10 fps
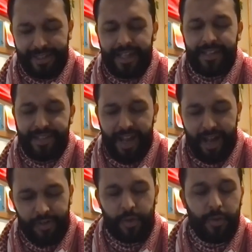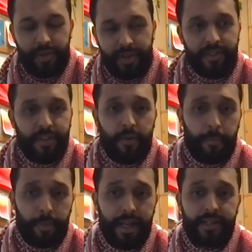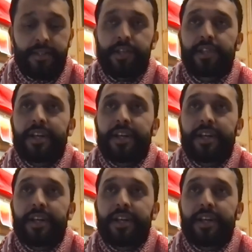links are to this different place.